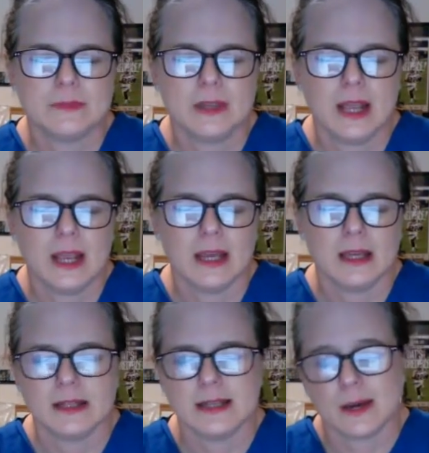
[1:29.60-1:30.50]

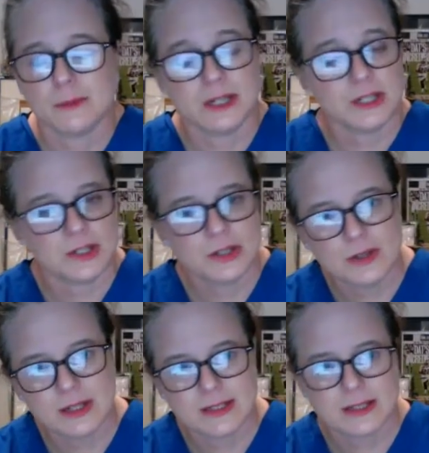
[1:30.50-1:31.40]
and how many
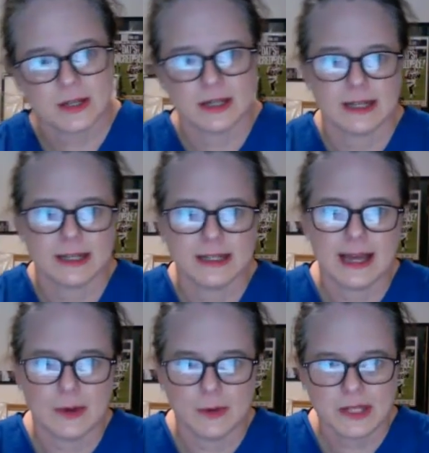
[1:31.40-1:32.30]
students they're going to
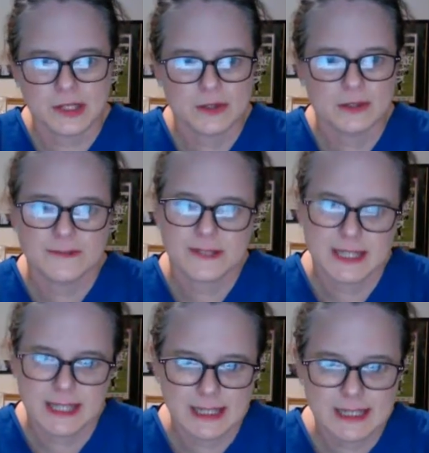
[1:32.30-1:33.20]
allow into the
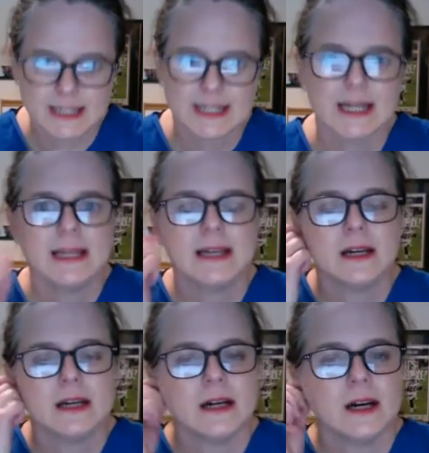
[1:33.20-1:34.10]
facility.
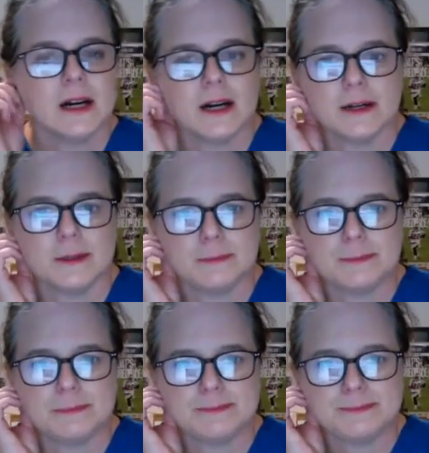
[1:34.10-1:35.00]

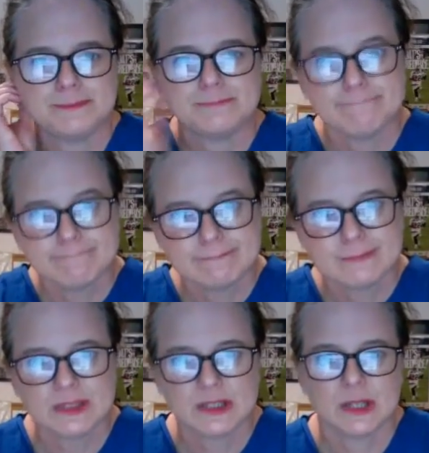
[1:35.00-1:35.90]

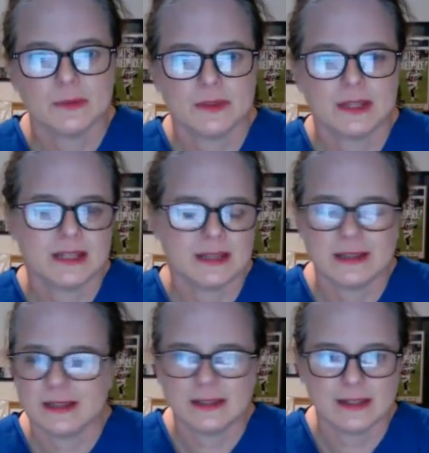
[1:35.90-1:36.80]
So
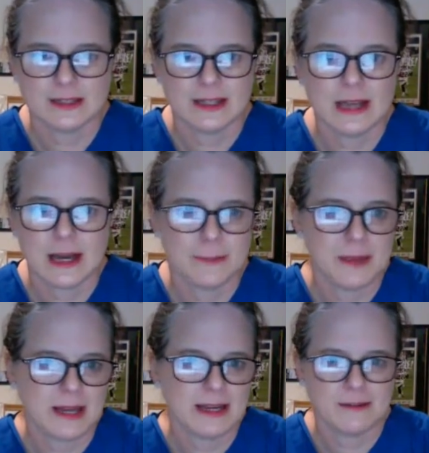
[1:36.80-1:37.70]
there's a lot of
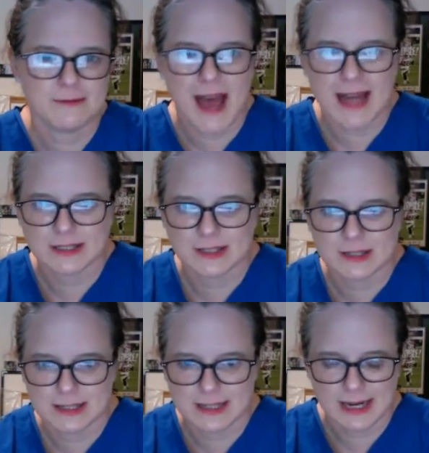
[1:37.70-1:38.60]
pending
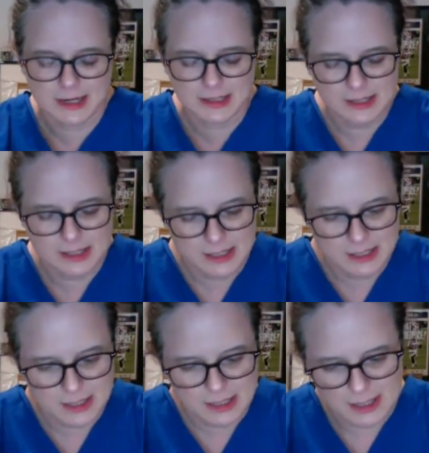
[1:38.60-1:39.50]
factors there.
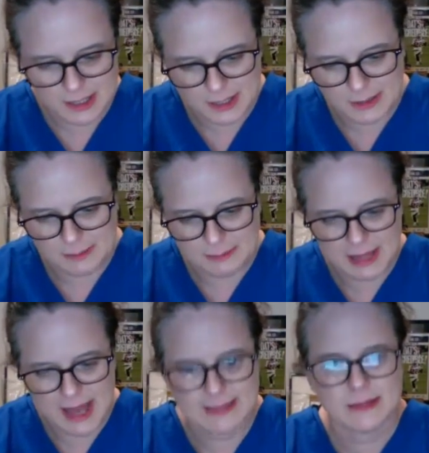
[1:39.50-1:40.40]

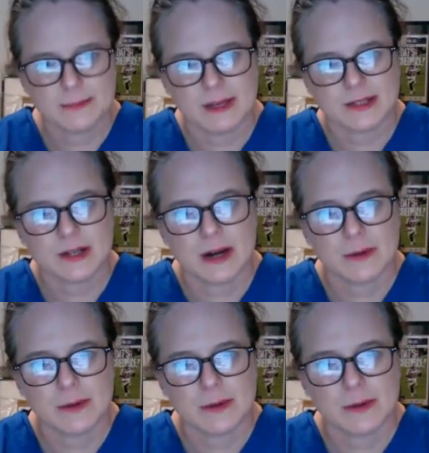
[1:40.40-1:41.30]
Last semester I
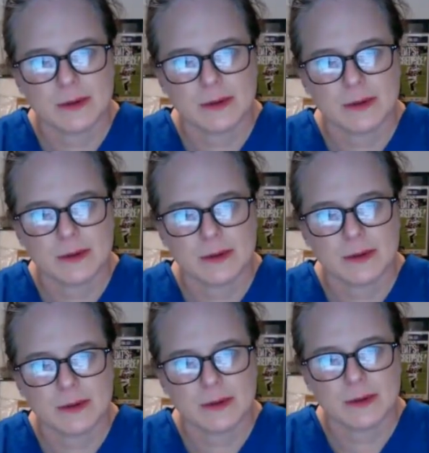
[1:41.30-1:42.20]
was on the
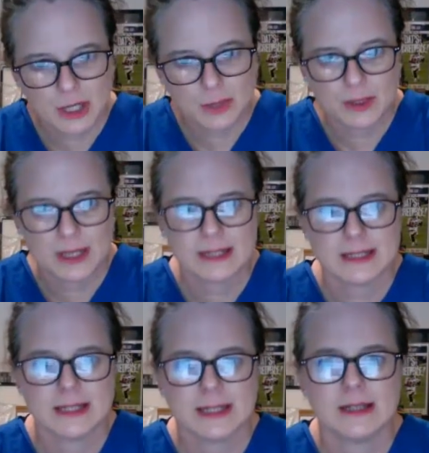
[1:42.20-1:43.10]
orthopedic
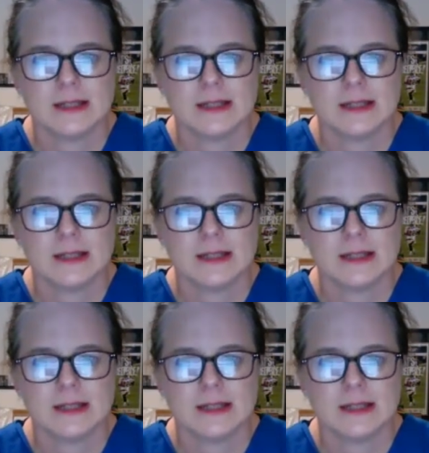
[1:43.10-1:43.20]
unit,